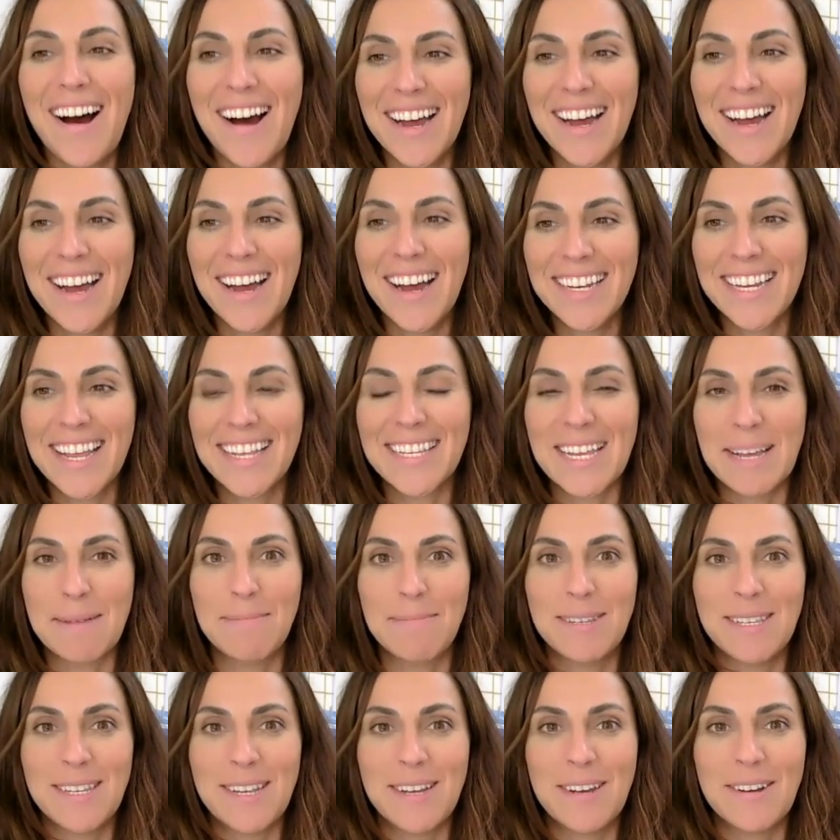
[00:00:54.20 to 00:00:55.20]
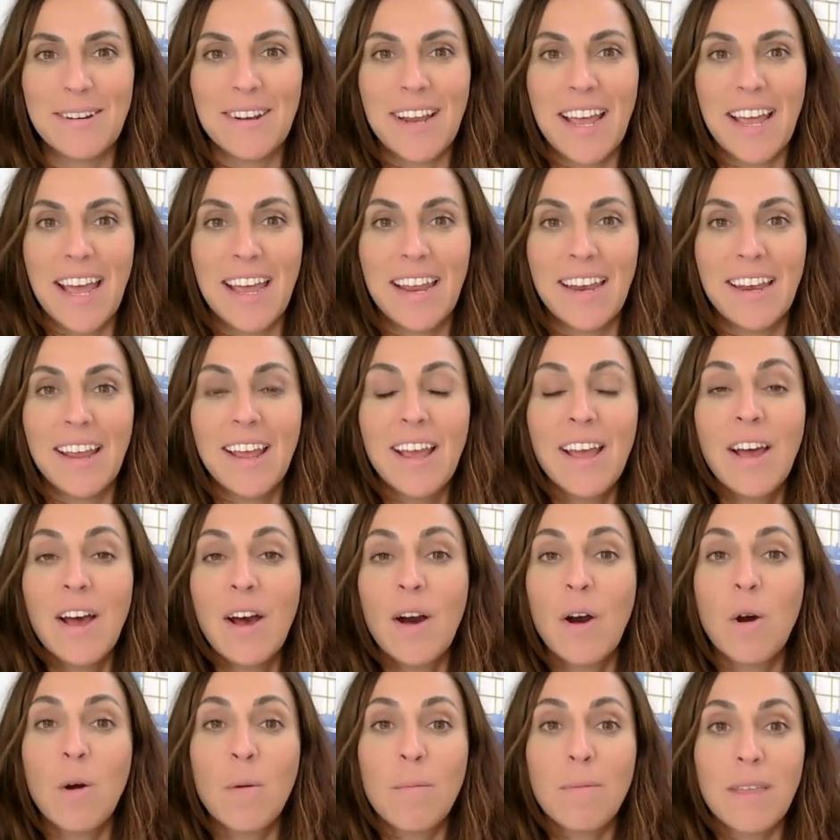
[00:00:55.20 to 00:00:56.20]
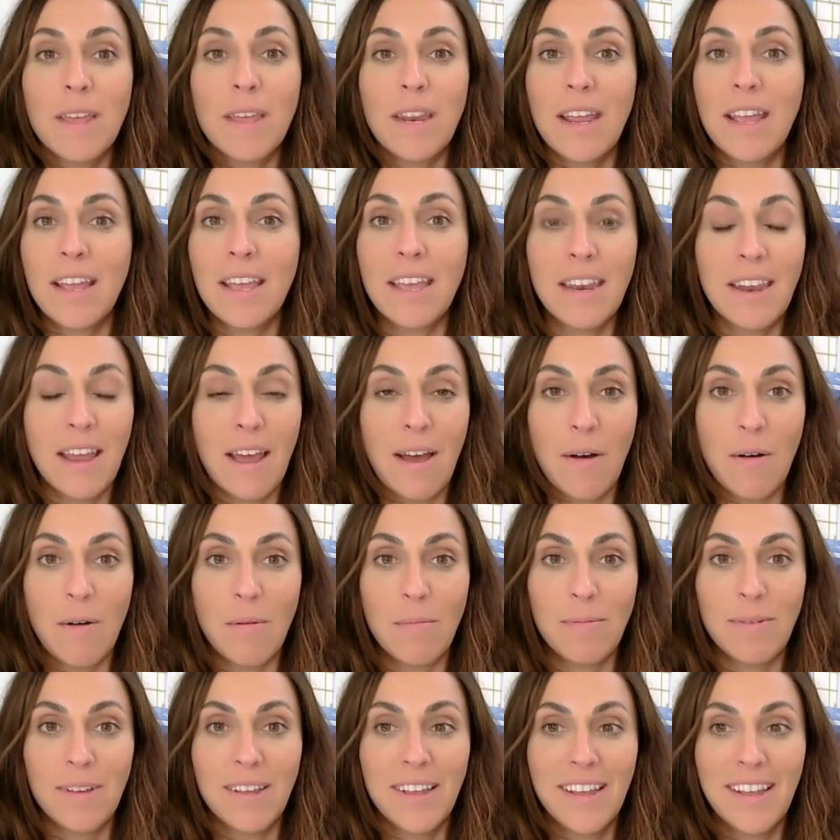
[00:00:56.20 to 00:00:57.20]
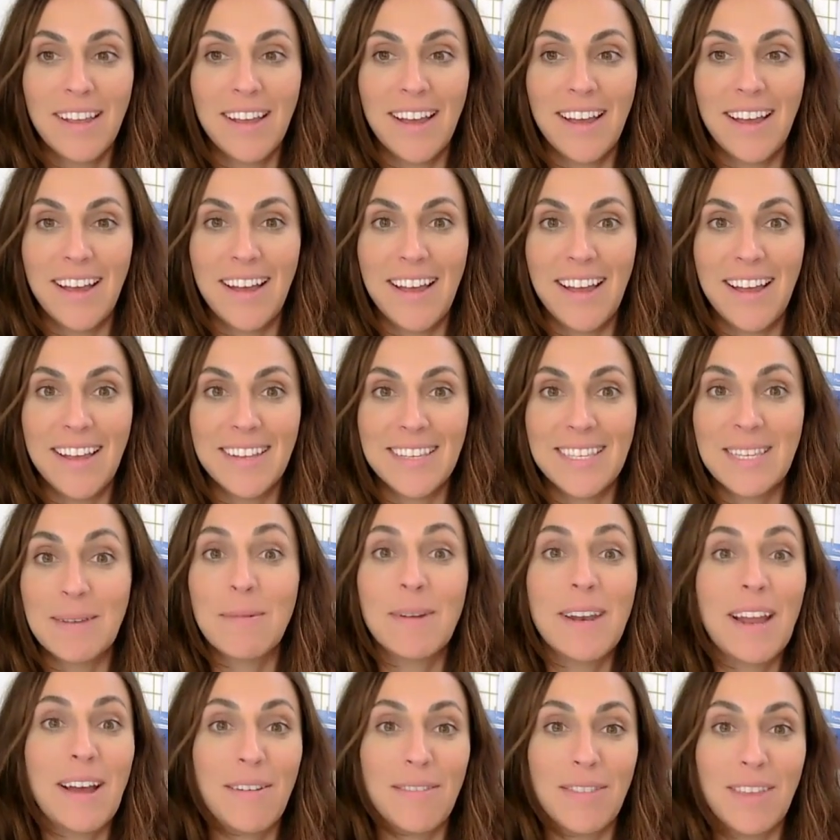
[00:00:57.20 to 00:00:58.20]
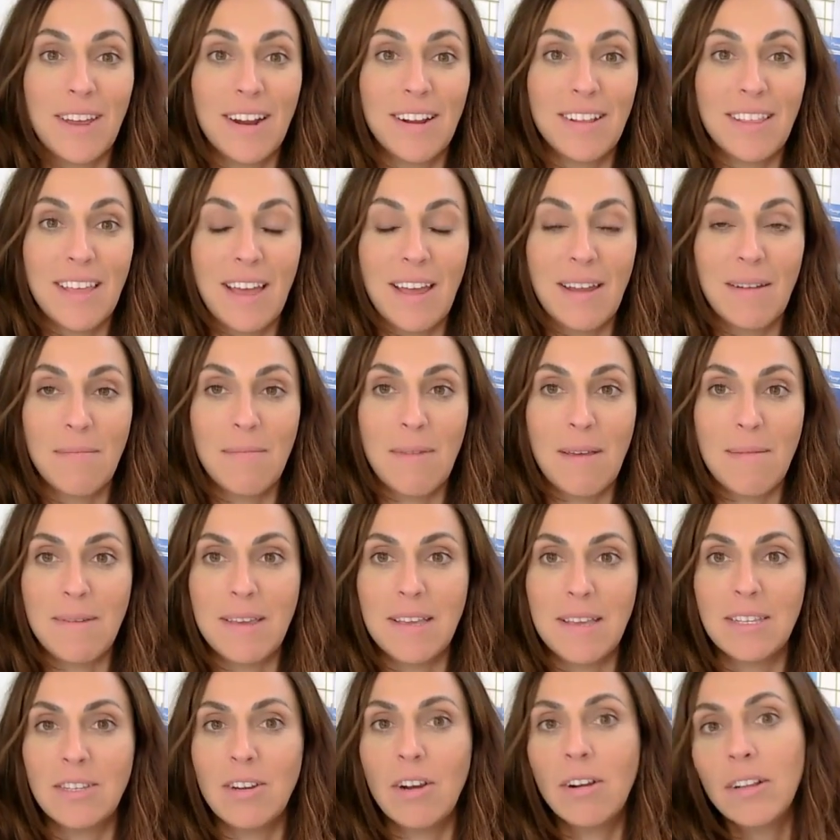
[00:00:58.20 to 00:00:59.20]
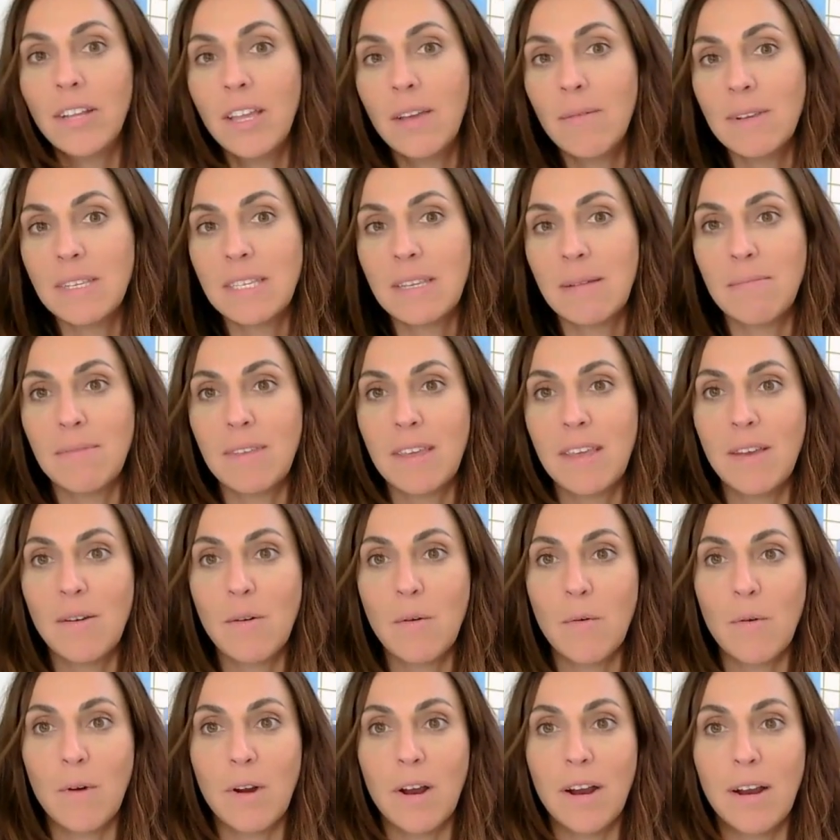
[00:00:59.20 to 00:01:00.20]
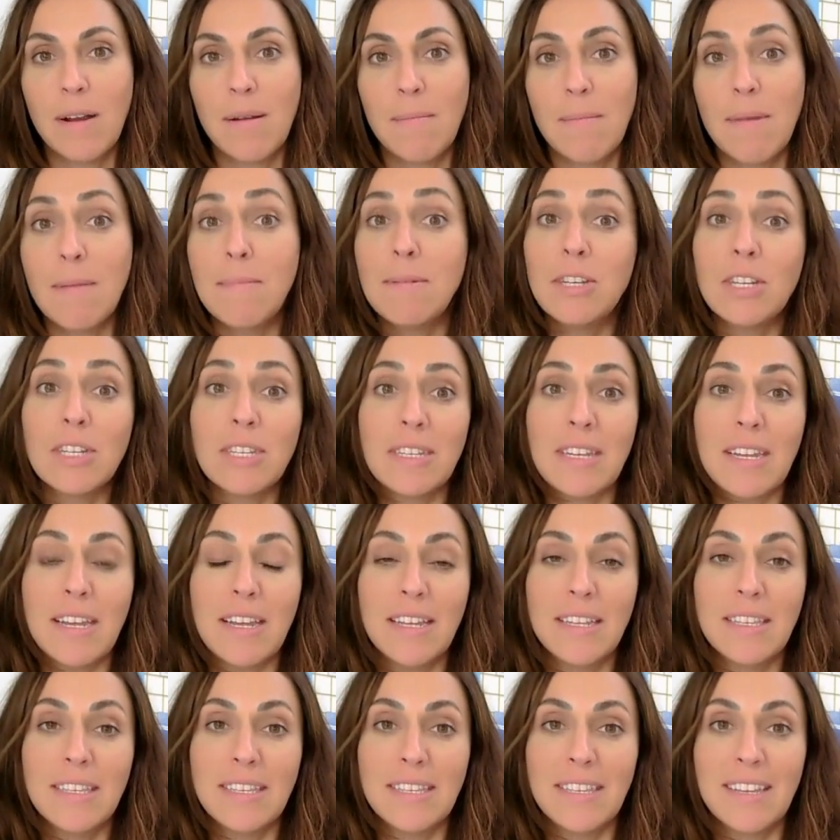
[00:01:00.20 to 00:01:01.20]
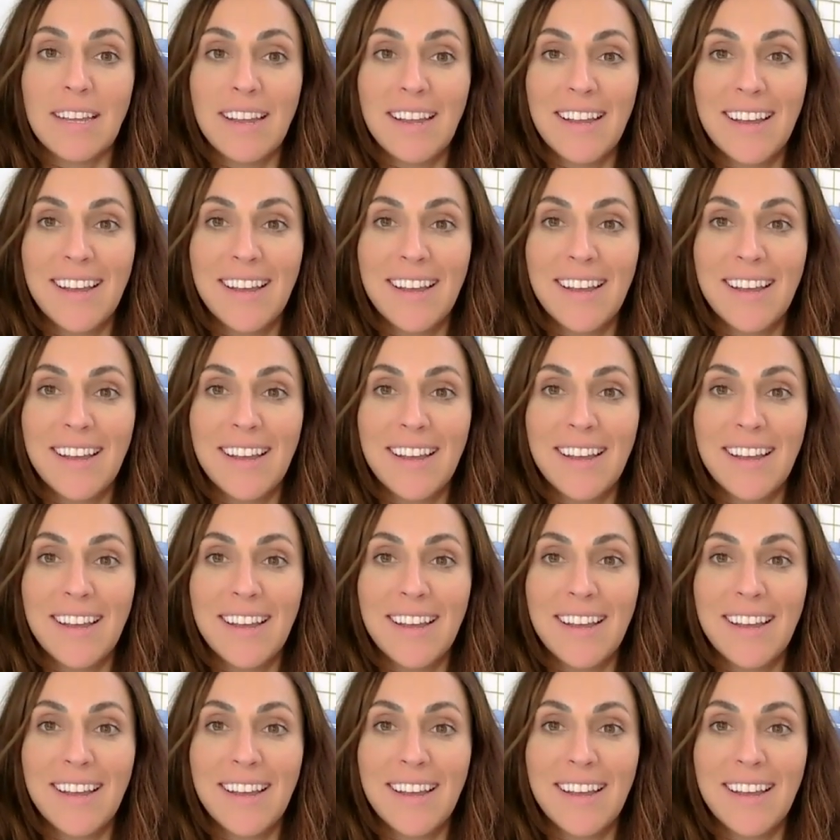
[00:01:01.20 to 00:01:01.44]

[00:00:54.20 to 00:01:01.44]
on today's episode and hope that it can help uh, someone out there that may be struggling with something or maybe just needs